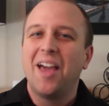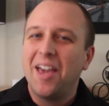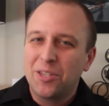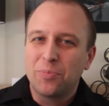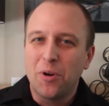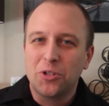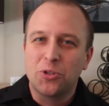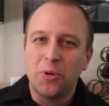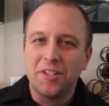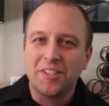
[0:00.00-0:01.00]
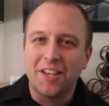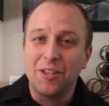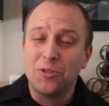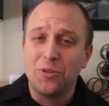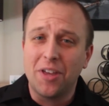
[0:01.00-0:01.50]
It's March
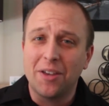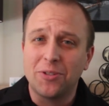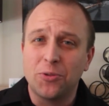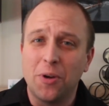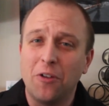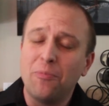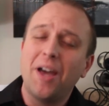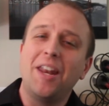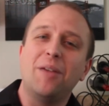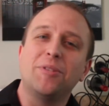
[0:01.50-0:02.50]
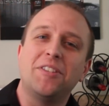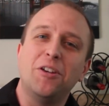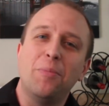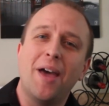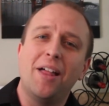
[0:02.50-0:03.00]
22nd, 2012. My name is
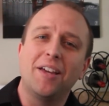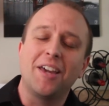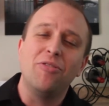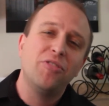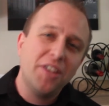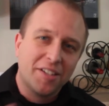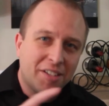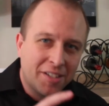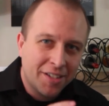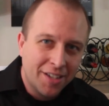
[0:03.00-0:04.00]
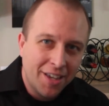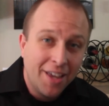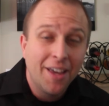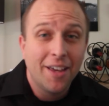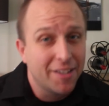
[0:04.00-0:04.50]
Neil Malik, and this
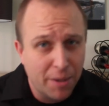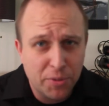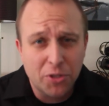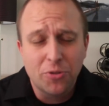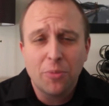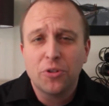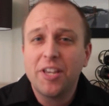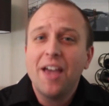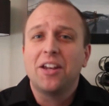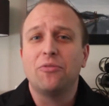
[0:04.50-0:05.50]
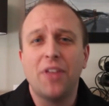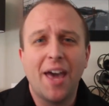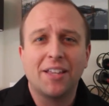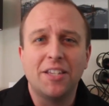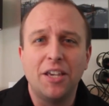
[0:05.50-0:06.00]
is episode number 10 of
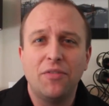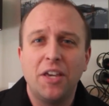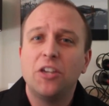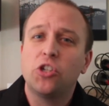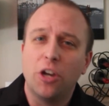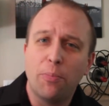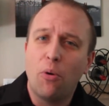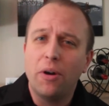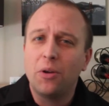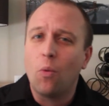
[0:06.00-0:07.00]
NAC TV SharePoint